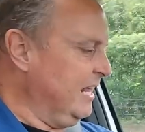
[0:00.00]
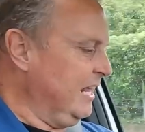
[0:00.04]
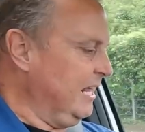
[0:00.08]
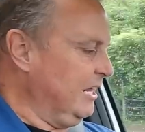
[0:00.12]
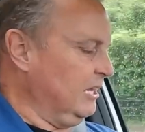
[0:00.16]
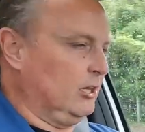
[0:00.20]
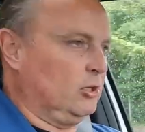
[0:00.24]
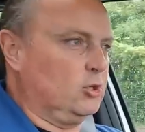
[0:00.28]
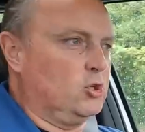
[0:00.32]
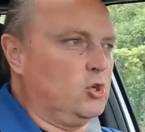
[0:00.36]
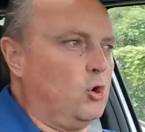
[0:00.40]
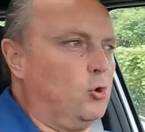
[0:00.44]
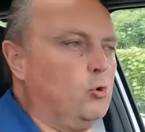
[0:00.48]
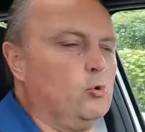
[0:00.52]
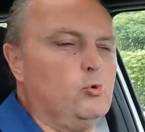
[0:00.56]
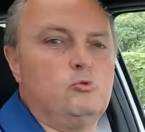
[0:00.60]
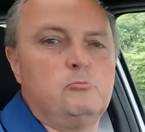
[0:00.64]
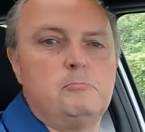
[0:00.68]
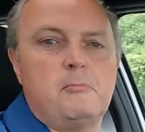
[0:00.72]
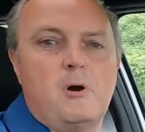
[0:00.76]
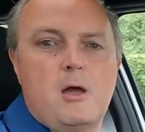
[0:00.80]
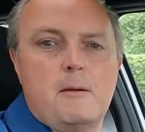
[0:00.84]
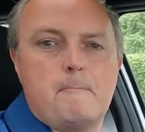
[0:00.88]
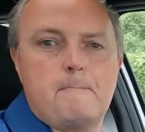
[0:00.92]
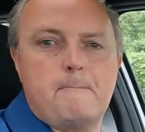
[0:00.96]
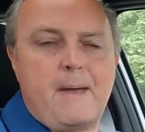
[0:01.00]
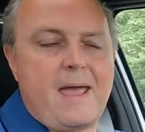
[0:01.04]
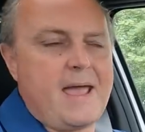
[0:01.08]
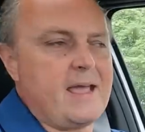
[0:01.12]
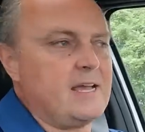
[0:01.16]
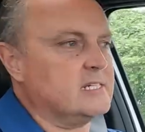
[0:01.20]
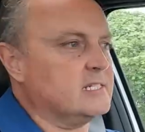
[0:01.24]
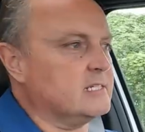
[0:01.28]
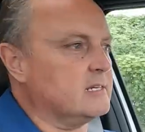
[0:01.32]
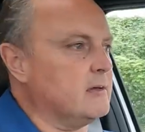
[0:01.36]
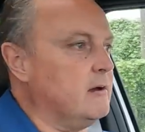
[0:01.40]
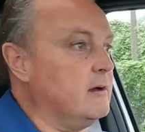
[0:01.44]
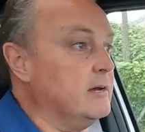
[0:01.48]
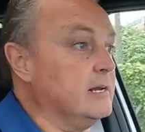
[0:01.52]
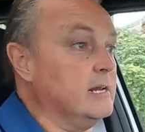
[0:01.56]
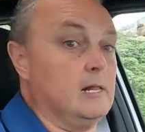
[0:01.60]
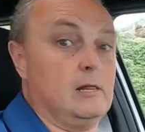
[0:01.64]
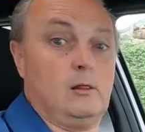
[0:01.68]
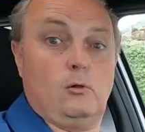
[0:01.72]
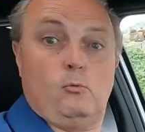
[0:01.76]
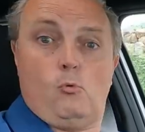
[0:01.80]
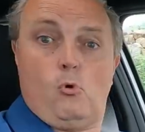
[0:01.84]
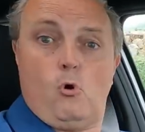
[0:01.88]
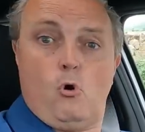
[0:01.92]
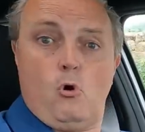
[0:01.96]
It'll cool my backside.
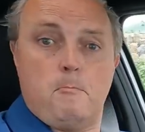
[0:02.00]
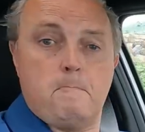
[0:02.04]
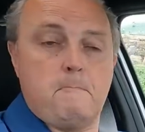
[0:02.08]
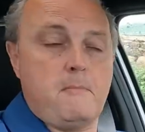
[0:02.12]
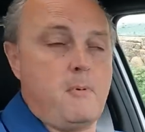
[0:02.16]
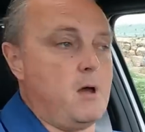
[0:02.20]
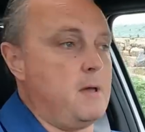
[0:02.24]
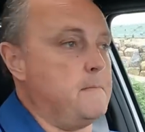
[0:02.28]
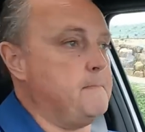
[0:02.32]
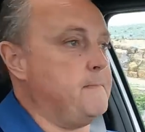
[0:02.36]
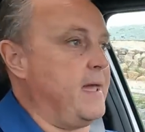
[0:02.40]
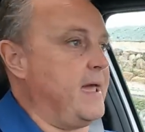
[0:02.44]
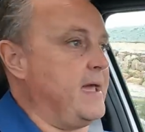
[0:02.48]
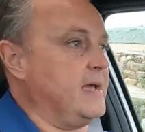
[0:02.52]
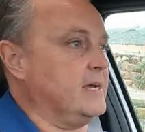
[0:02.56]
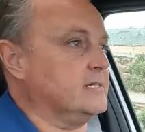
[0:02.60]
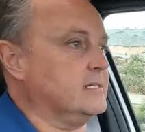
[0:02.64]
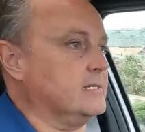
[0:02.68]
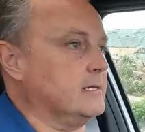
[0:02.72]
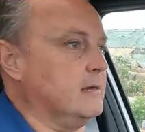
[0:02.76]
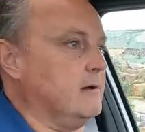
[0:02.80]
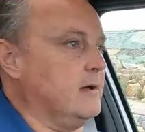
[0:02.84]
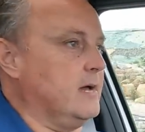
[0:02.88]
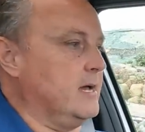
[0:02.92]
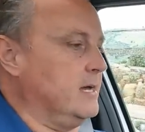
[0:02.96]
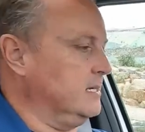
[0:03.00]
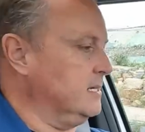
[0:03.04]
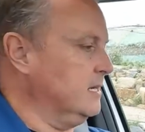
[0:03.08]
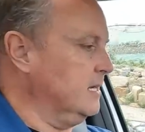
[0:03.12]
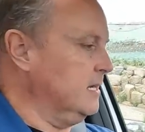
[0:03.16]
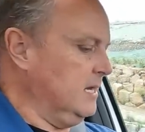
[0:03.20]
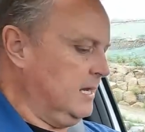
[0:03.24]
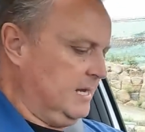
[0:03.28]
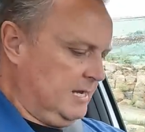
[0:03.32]
It'll warm my backside.